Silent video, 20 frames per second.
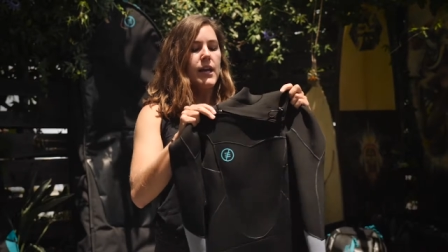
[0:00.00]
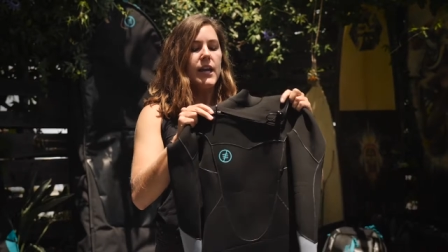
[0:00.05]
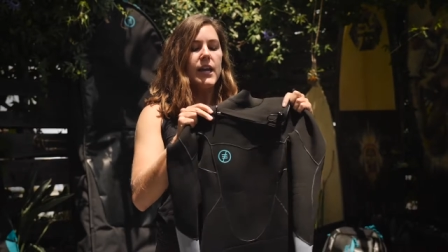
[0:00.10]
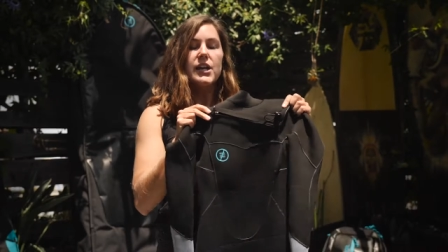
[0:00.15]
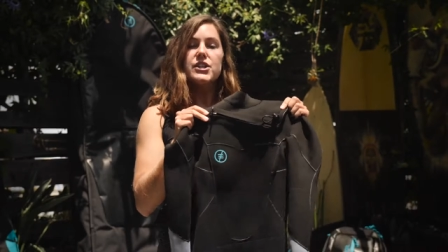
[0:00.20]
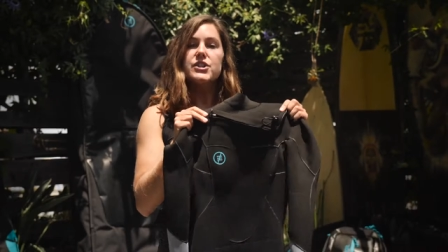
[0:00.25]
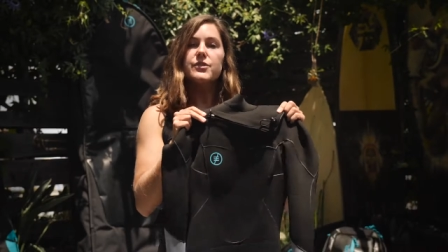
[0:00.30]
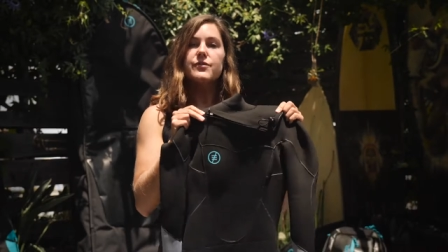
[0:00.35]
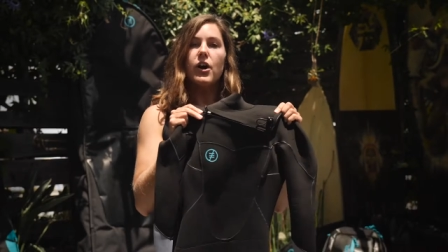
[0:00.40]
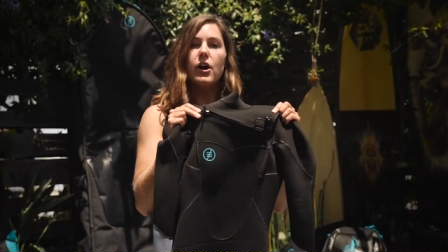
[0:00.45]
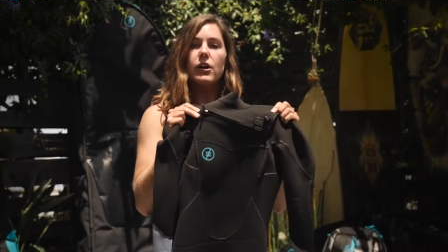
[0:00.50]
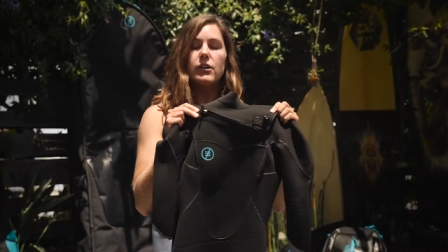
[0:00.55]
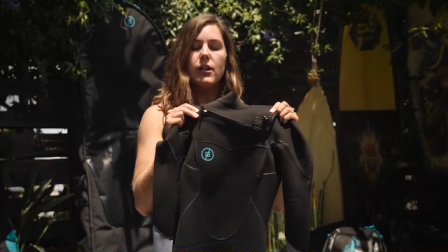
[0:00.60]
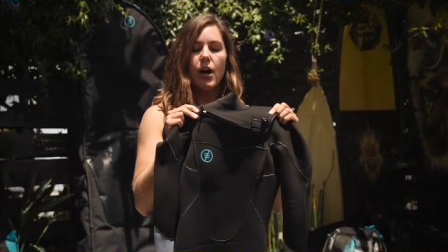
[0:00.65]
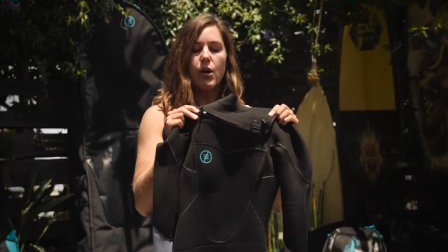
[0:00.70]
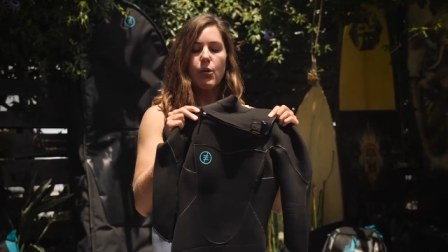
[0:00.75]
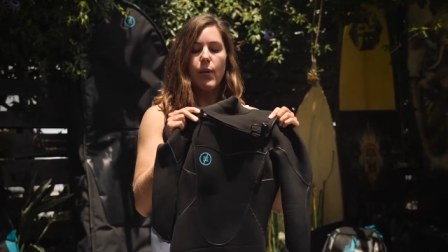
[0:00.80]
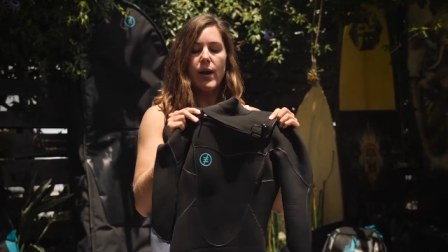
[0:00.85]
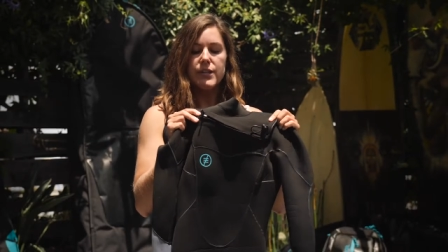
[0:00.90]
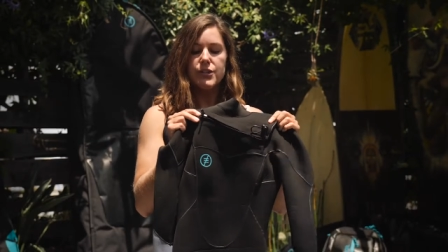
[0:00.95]
Each of our
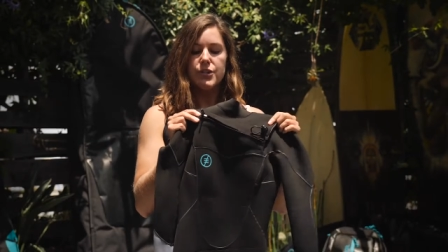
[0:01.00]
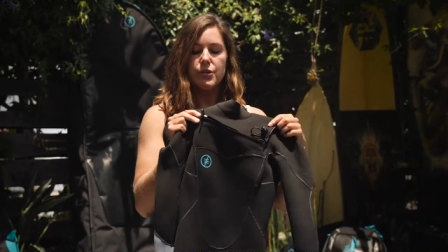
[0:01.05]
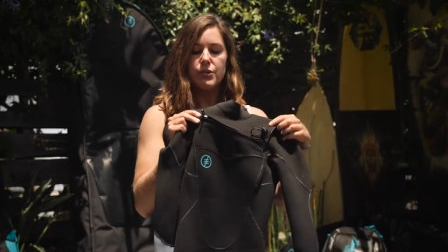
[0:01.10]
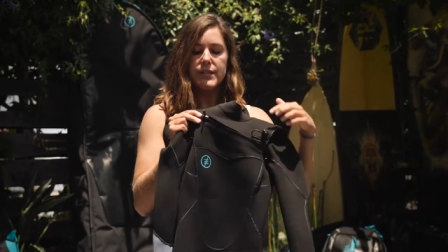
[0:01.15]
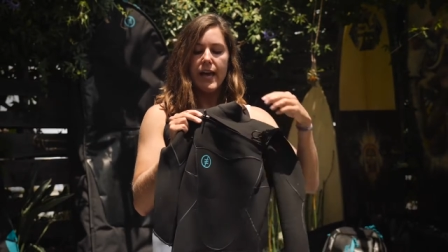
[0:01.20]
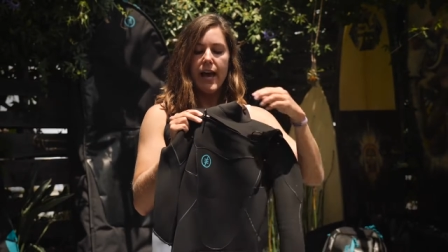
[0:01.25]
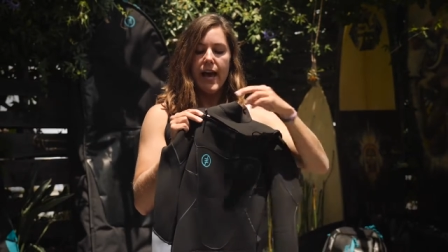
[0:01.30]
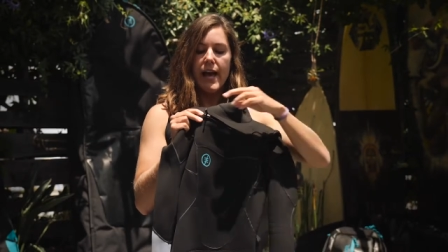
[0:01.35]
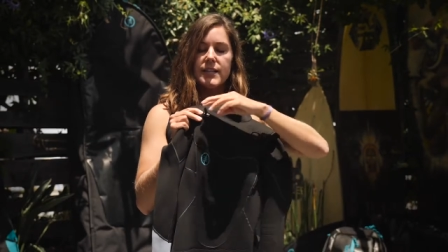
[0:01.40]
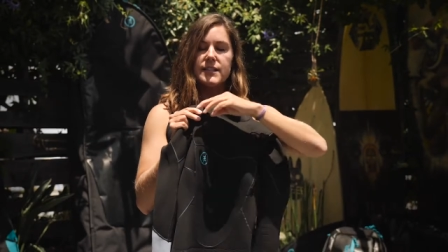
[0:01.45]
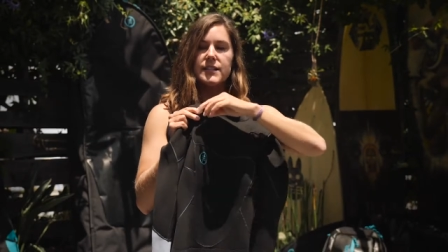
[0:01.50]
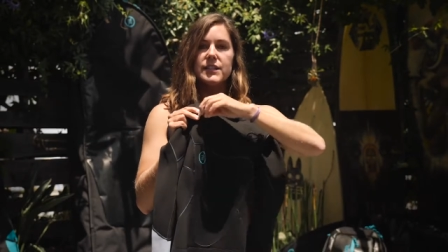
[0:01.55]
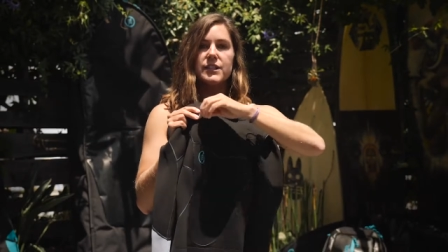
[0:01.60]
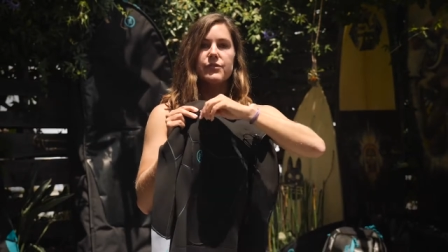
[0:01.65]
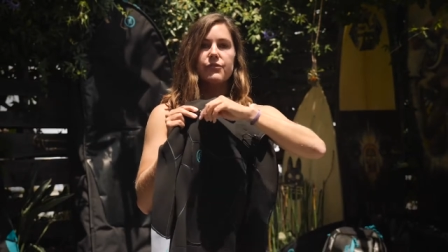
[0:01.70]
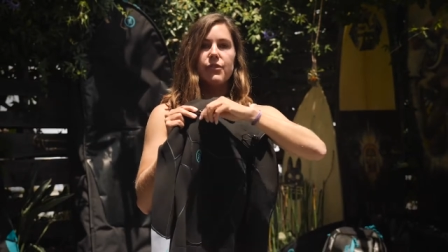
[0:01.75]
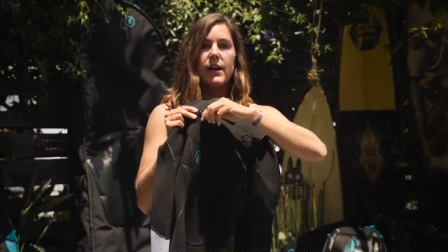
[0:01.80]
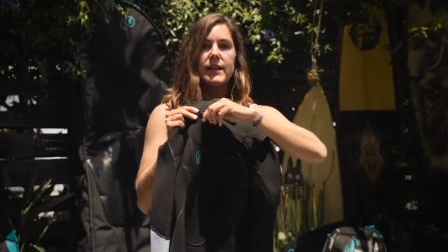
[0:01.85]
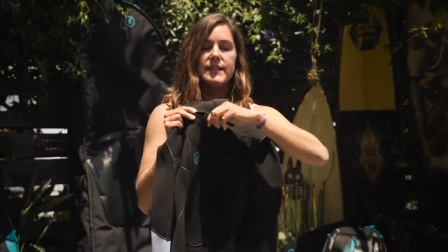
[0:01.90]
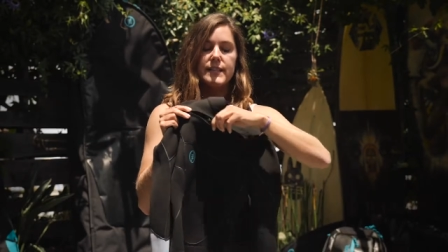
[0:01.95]
Elara wetsuits has this
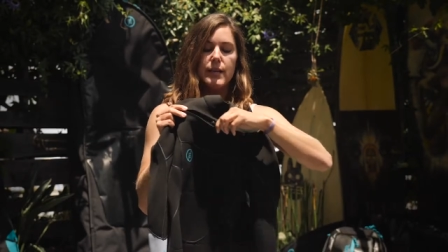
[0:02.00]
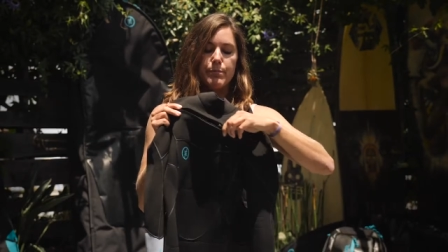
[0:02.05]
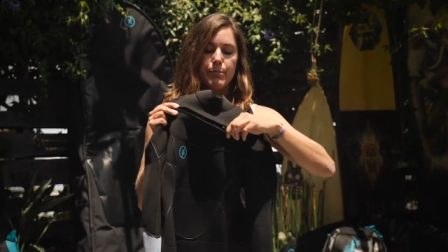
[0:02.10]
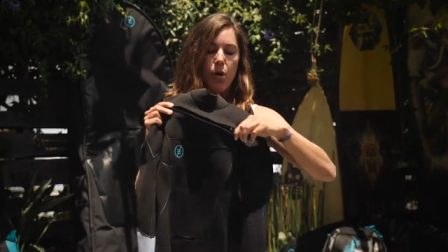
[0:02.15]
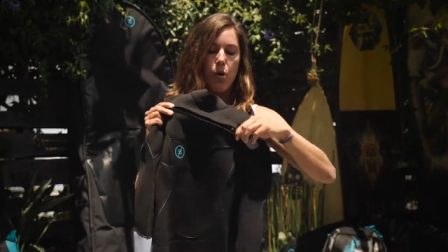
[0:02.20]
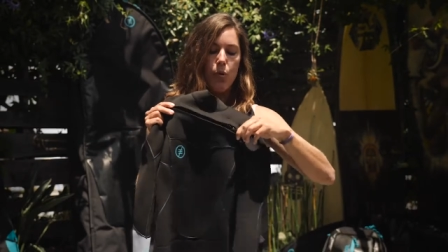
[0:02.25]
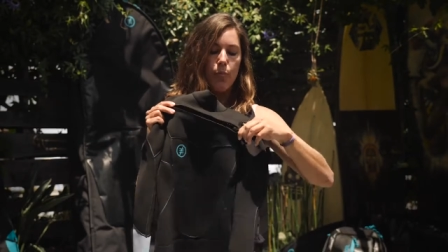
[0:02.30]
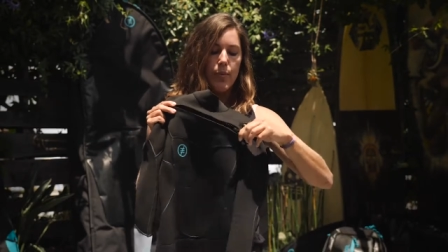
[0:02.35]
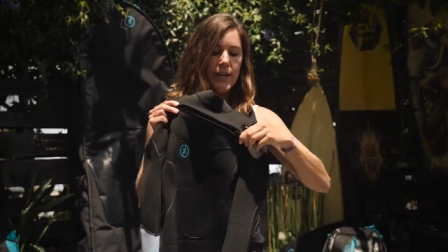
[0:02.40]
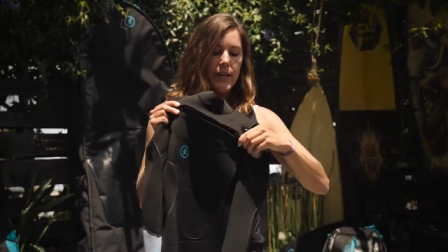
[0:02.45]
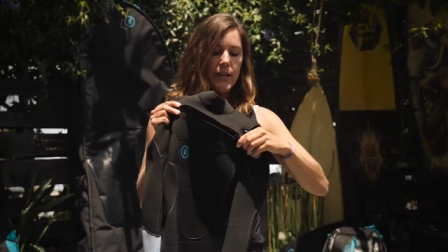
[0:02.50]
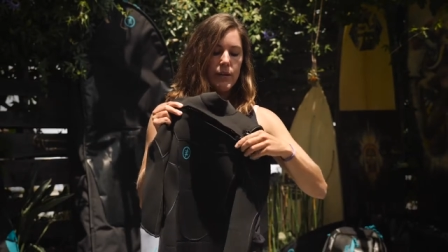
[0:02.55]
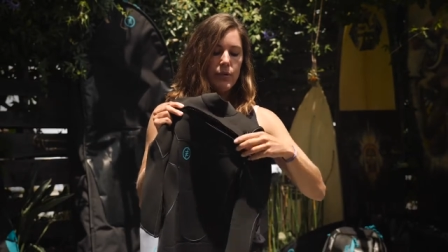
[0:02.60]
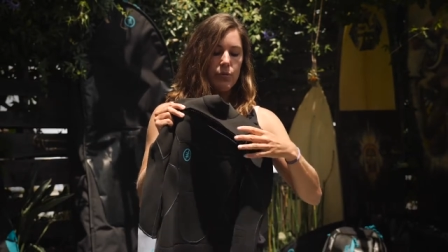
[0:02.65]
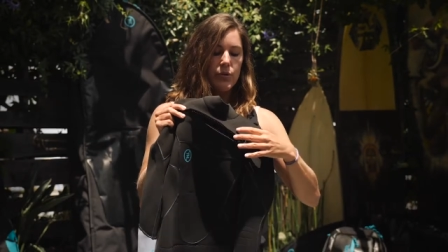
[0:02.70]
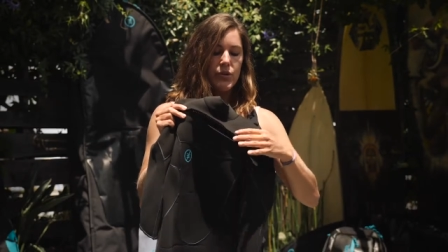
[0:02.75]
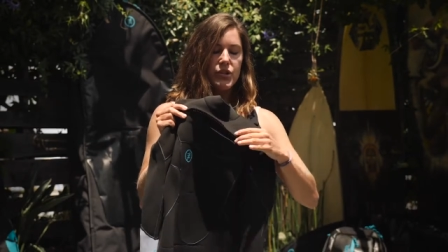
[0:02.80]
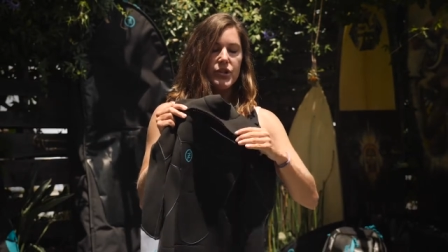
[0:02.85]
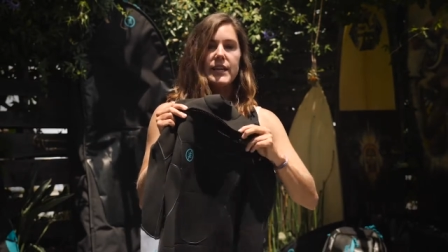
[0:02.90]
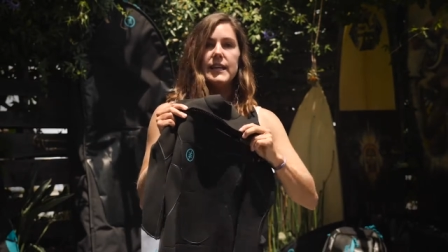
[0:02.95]
front zip opening,
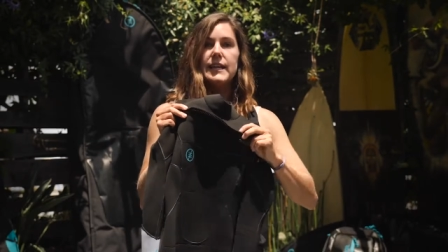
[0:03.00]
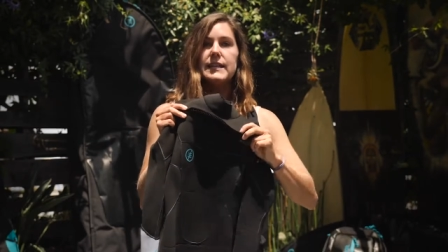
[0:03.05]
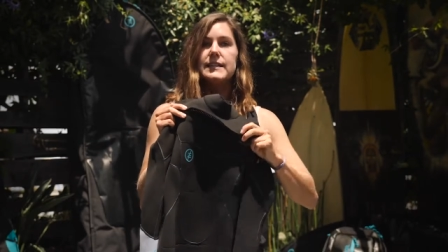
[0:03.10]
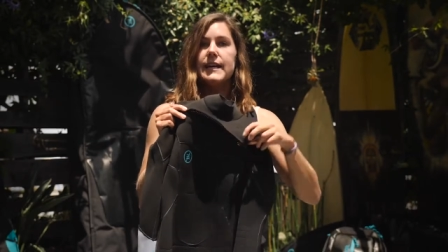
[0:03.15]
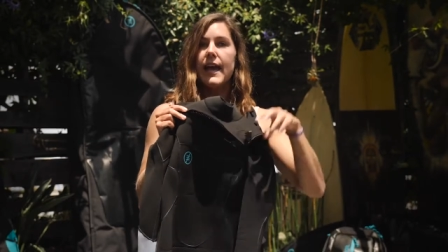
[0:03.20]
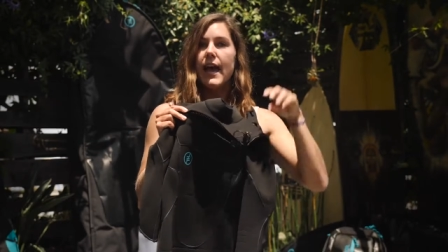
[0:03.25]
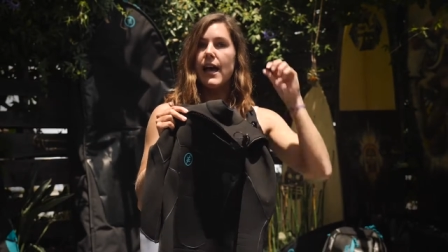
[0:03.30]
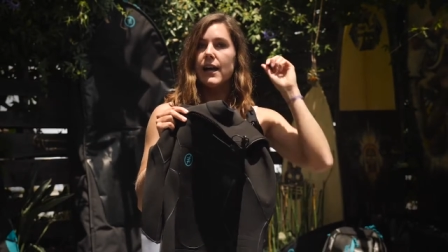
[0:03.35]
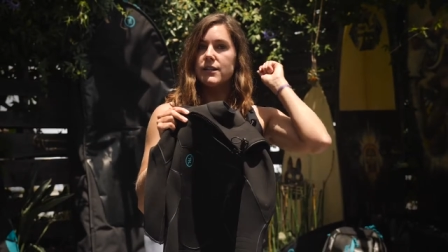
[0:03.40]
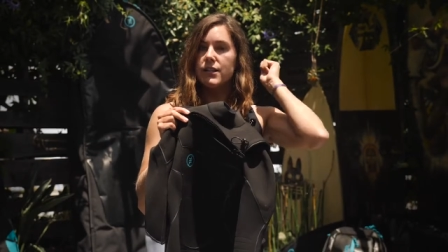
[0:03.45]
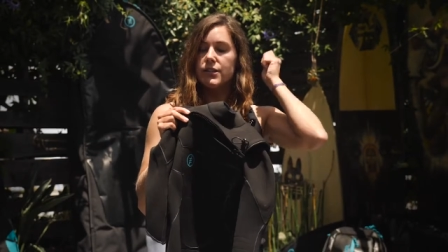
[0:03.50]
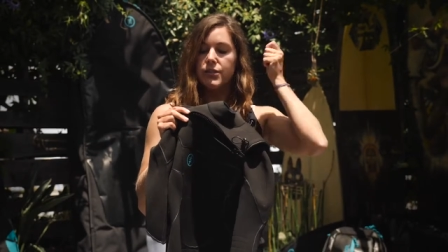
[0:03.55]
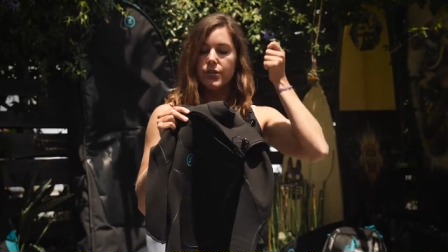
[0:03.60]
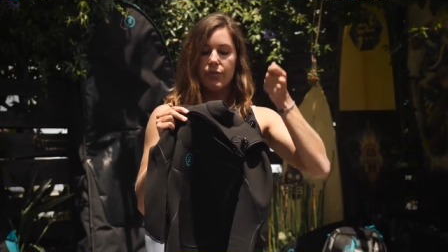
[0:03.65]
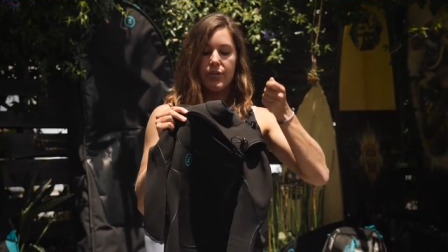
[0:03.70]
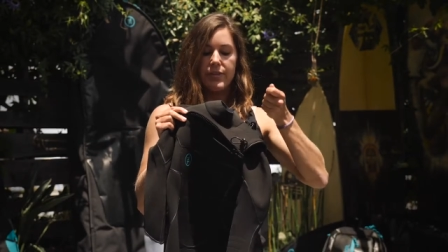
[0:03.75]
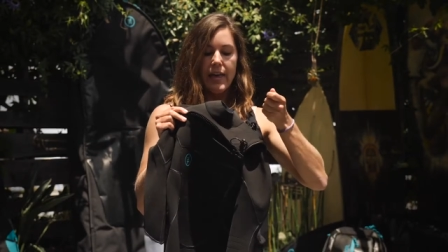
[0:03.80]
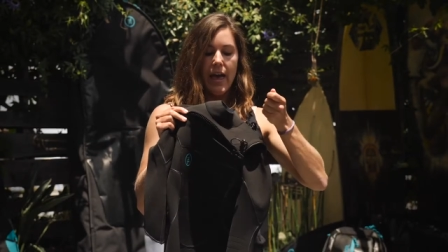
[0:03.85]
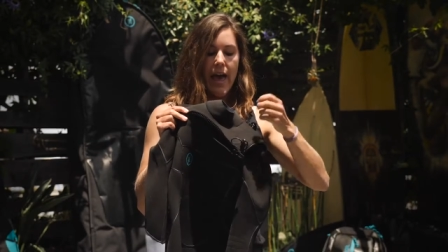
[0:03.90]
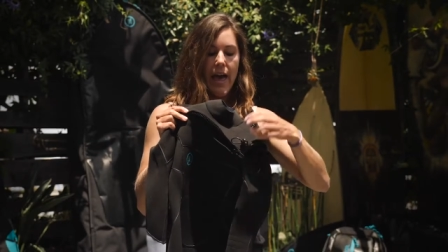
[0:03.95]
which is easy access
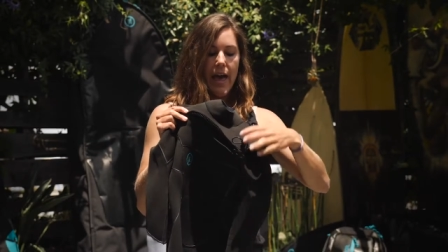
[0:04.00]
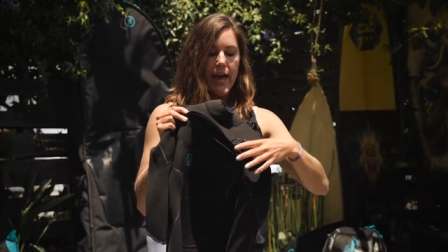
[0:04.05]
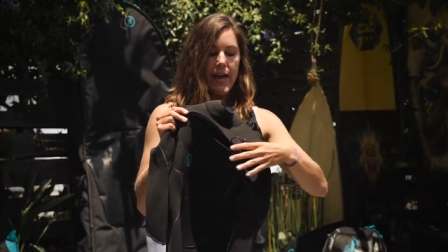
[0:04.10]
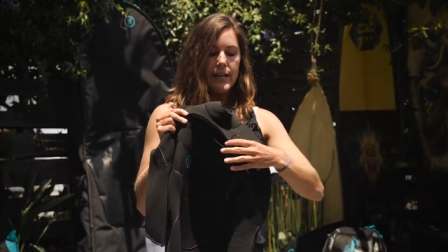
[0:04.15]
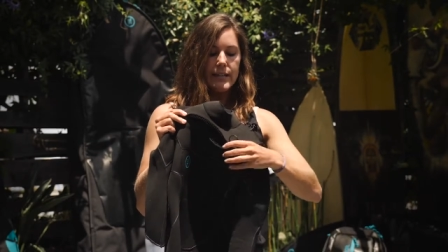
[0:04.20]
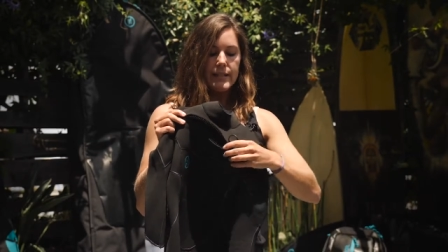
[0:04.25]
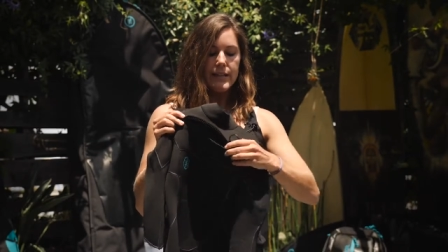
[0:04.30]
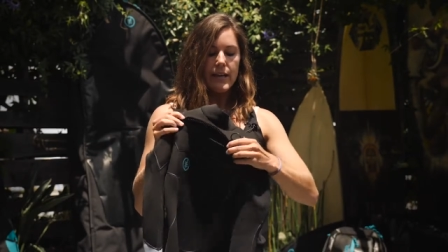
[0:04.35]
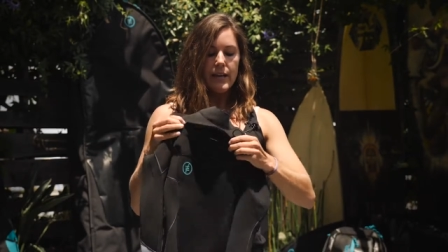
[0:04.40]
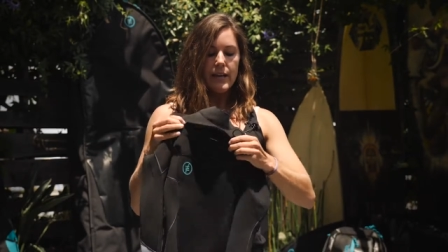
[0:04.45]
over the head,